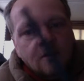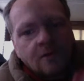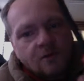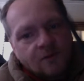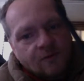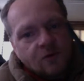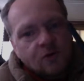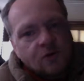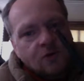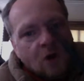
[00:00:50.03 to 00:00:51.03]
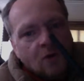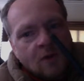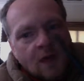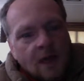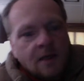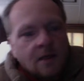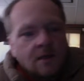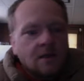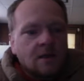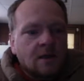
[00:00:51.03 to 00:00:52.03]
Those of you who know that.
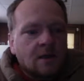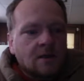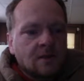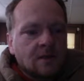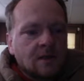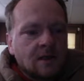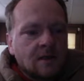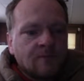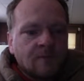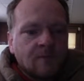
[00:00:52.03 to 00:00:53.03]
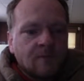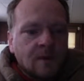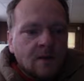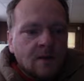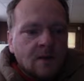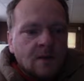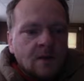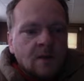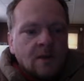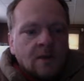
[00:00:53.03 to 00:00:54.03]
And,
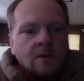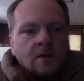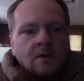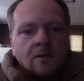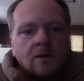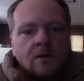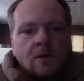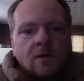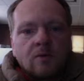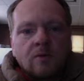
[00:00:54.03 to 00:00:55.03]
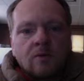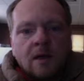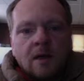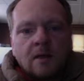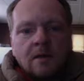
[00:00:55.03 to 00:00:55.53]
uh, you know, uh,